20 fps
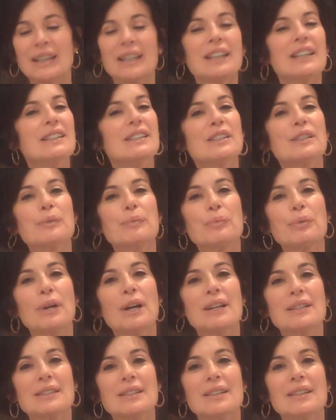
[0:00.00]
It's a
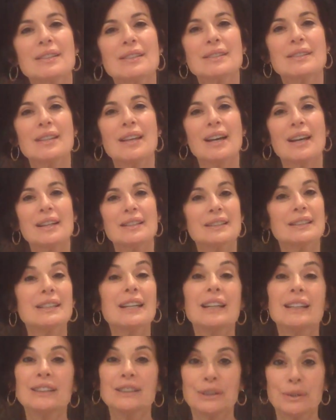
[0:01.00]
process that
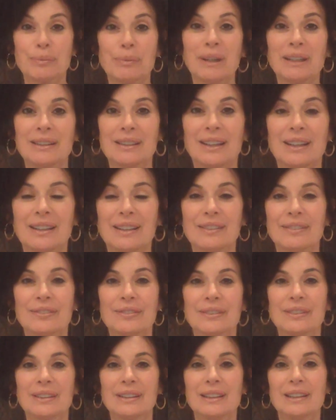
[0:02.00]
changed my
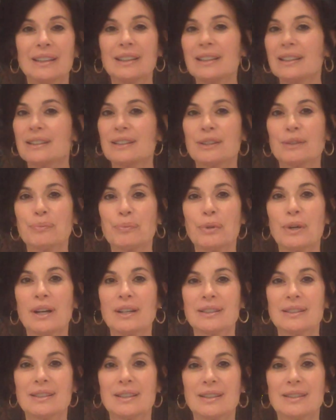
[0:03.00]
life. It's a
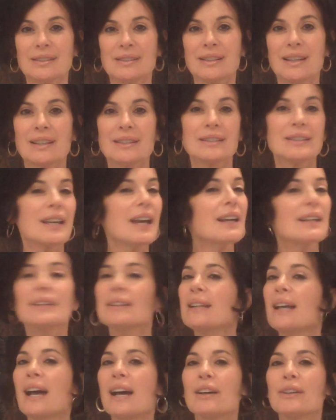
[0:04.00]
process that's
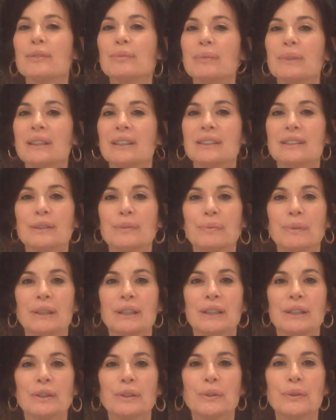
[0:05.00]
allowed me to
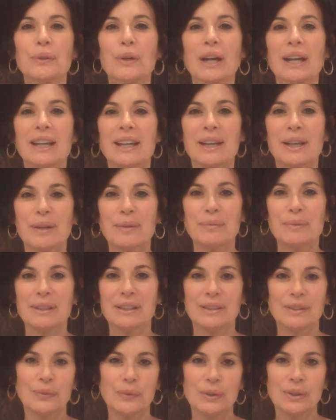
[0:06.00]
be who I am
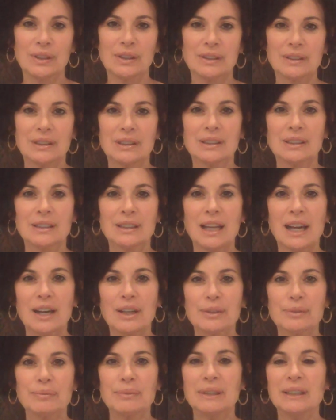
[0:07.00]
in the world and
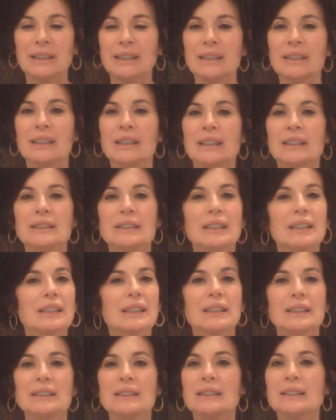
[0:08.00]
allowed me to
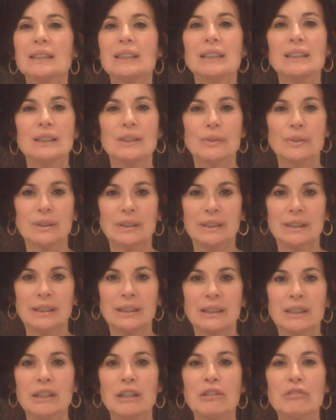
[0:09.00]

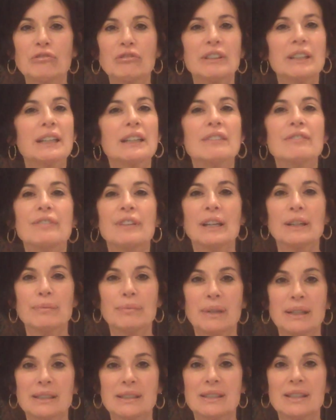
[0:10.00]
continually reinvent
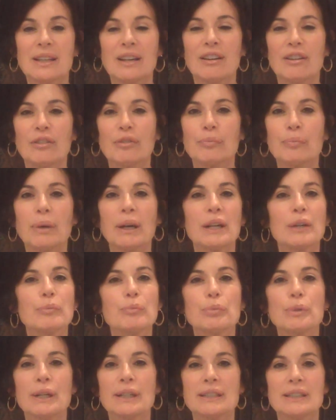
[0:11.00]
myself by
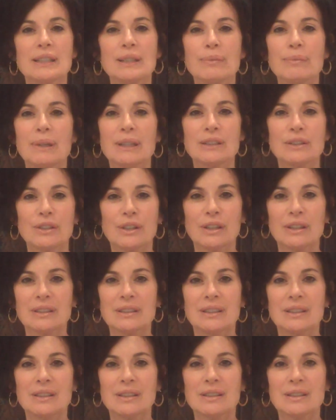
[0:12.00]
embracing my
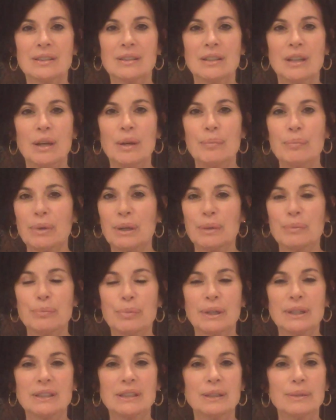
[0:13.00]
darkness, by
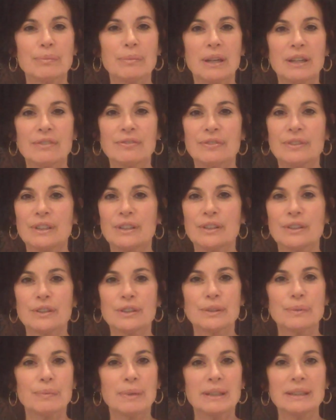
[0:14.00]
embracing my
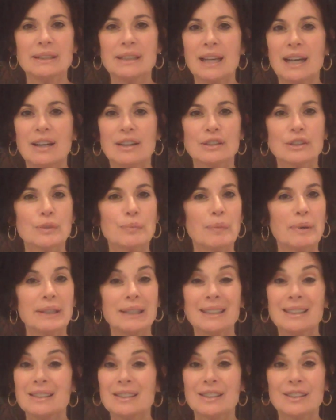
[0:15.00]
fears, my doubts, my
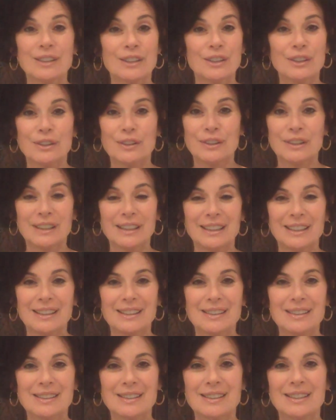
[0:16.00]

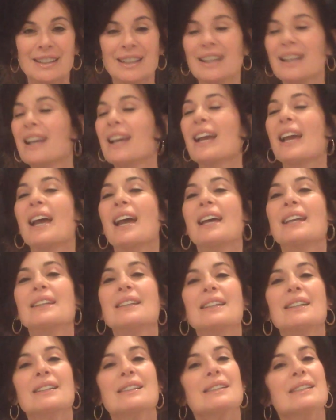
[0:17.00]
insecurities
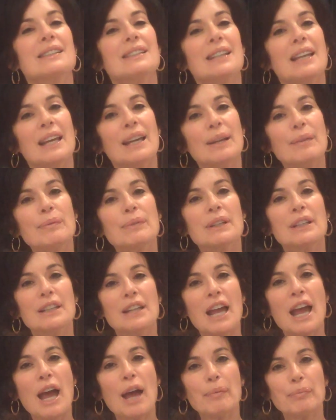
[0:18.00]
and the same can
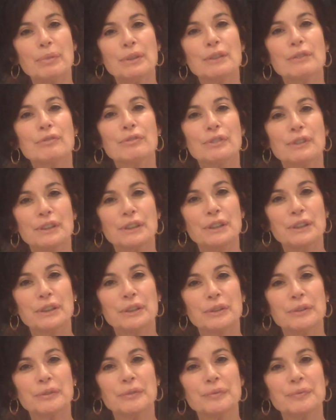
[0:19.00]
happen for
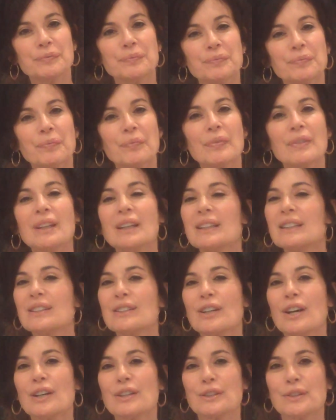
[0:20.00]
you.
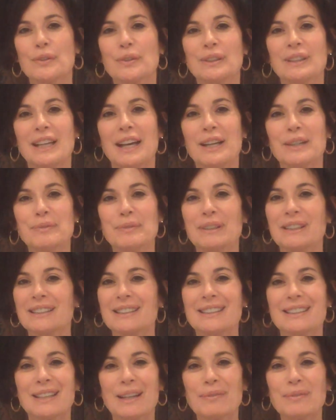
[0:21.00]
It's also allowed me to
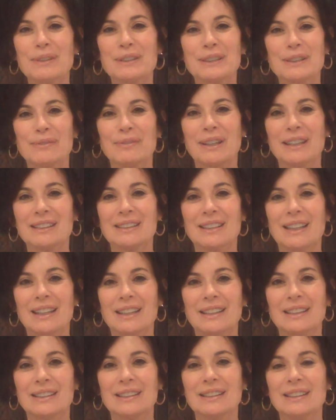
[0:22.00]
step into my
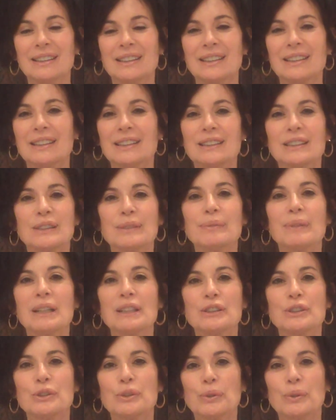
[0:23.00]
light, into
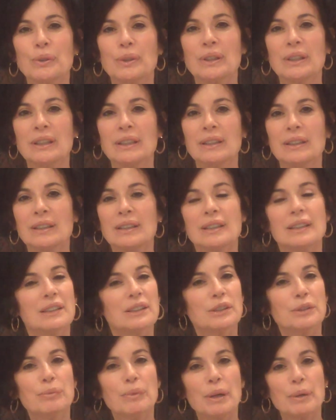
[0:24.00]
my joy,
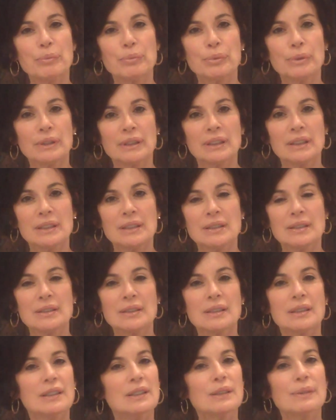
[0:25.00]
into my
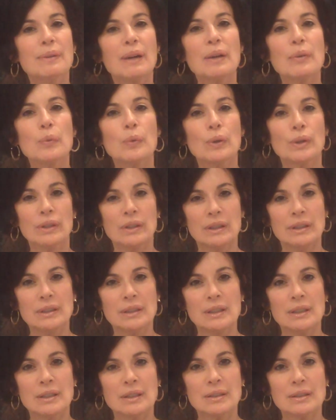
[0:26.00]
brilliance, into my
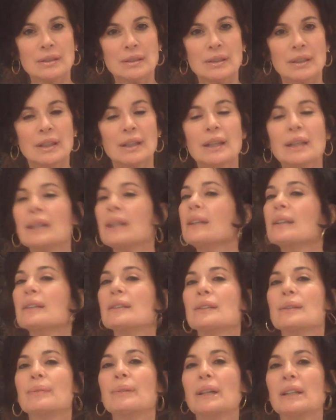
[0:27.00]
worthiness,
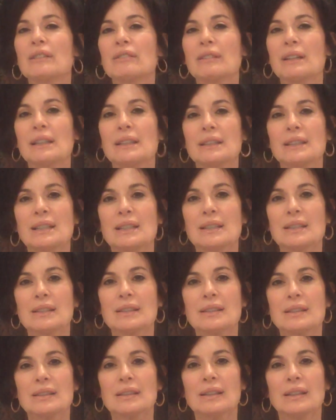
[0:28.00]
into my
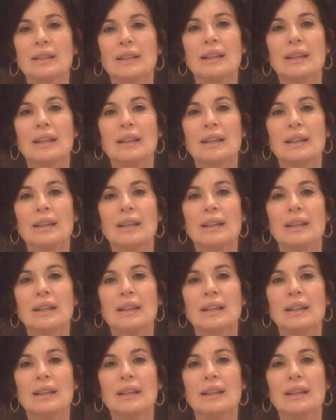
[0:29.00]
greatness.